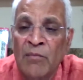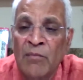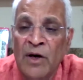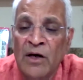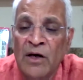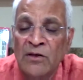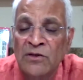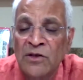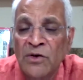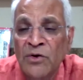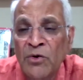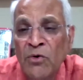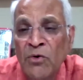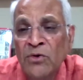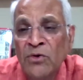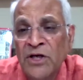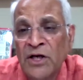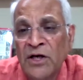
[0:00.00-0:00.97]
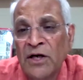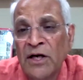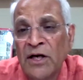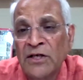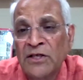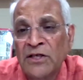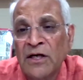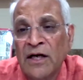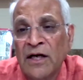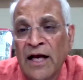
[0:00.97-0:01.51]
because the new
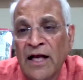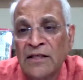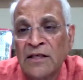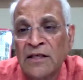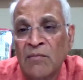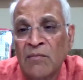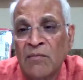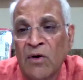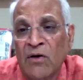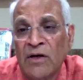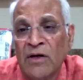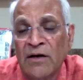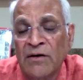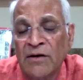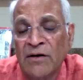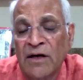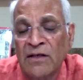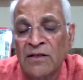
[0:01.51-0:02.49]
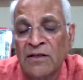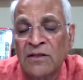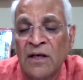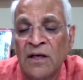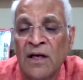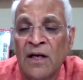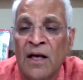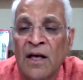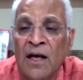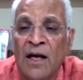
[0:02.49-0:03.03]
generation calcium blocking drugs
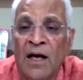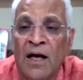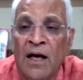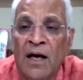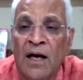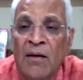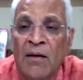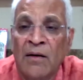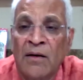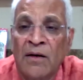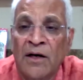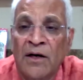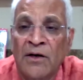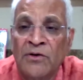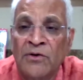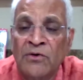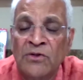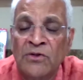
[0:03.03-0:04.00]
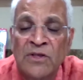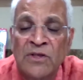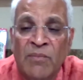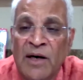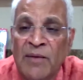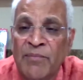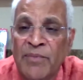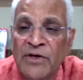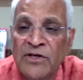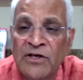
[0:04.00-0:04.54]
uh, reduce the
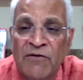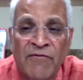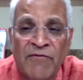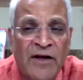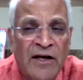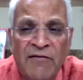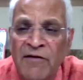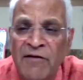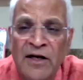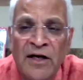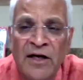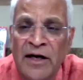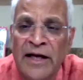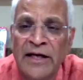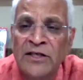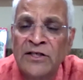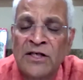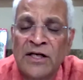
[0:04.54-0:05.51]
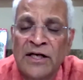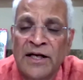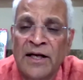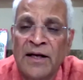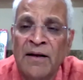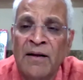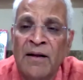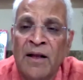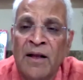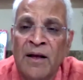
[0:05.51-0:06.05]
blood pressure very, very
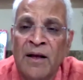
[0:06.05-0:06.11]
nicely,